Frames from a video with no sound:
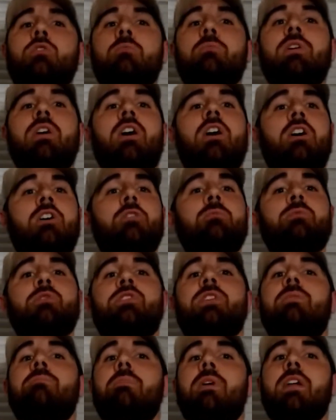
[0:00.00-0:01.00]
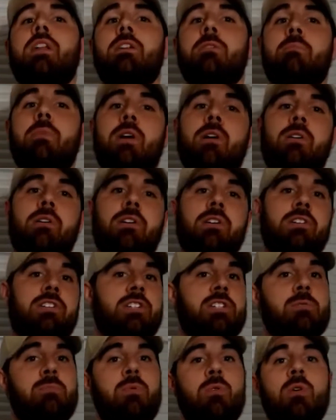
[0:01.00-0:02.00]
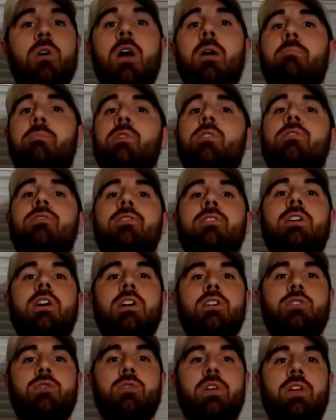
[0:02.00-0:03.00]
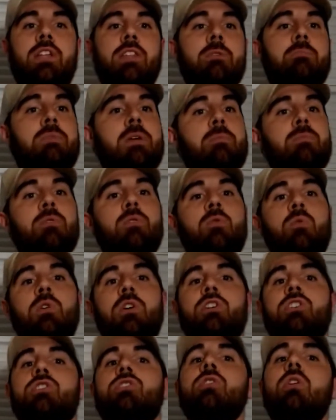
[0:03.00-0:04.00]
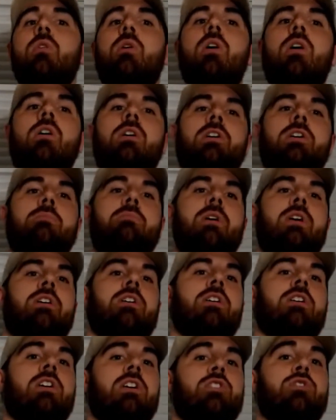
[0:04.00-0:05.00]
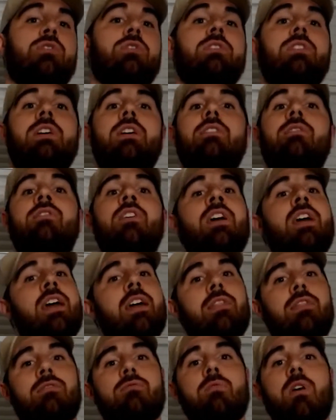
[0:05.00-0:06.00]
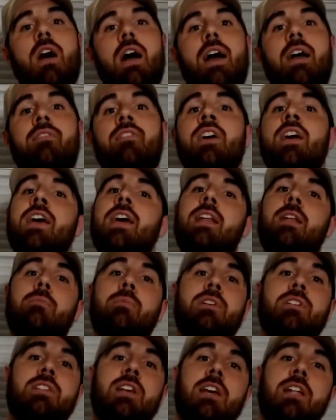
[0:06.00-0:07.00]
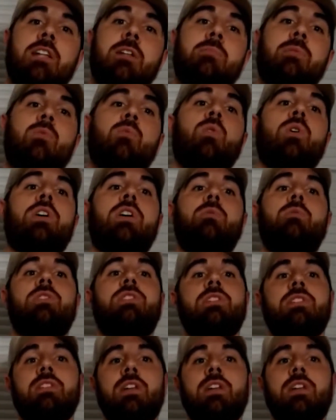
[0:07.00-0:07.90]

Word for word: also be 100% made in America to support our beautiful country and the people who work so hard to make our country live and thrive, and I'm excited to be working with